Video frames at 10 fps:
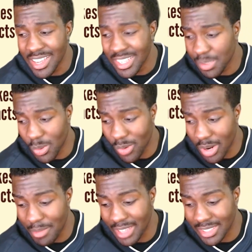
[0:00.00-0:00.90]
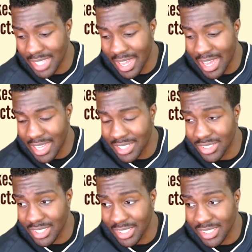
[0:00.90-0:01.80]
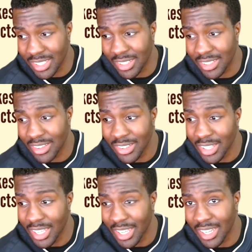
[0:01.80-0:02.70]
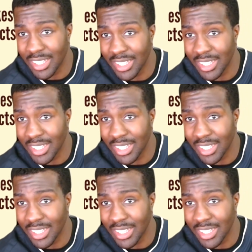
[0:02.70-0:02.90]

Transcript: some of the running backs that got injured this year, look at